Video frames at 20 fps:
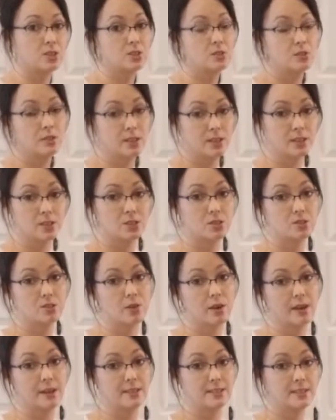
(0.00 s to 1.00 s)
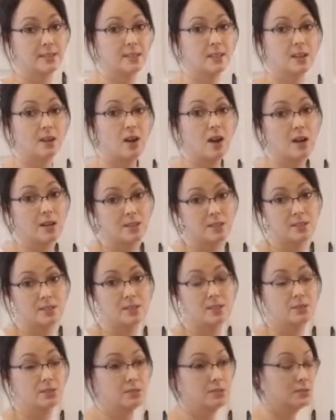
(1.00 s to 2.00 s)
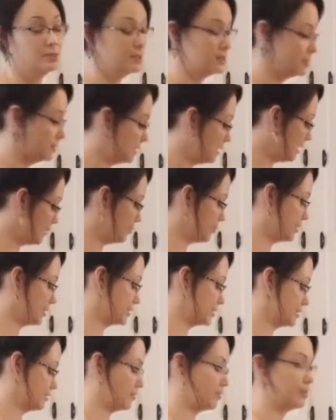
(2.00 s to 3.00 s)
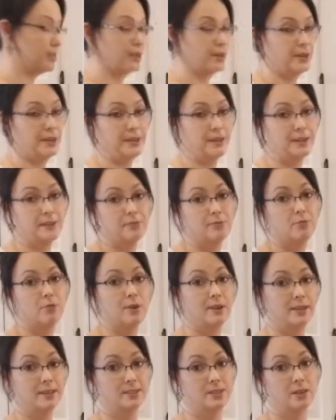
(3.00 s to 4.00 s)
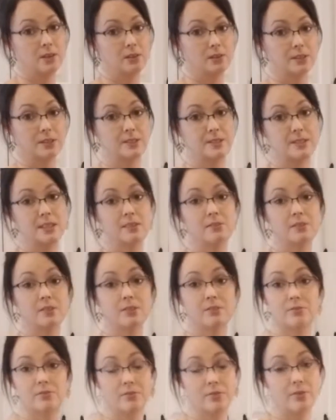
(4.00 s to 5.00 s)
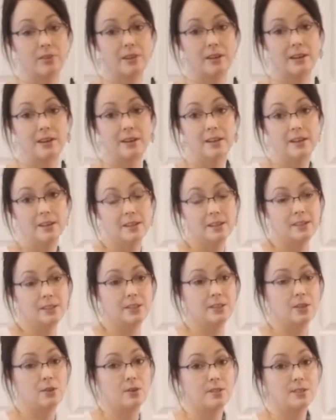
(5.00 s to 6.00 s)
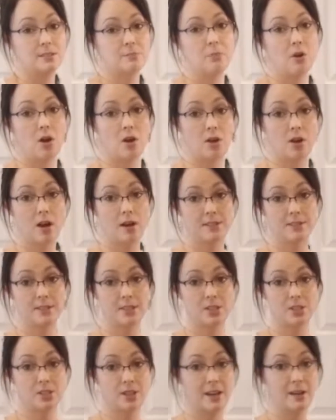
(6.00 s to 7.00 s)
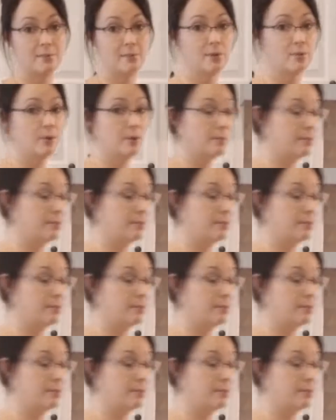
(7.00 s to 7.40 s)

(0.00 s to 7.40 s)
in a store, it's going to cost you upwards of $30, $40, even for a small concentrate. But what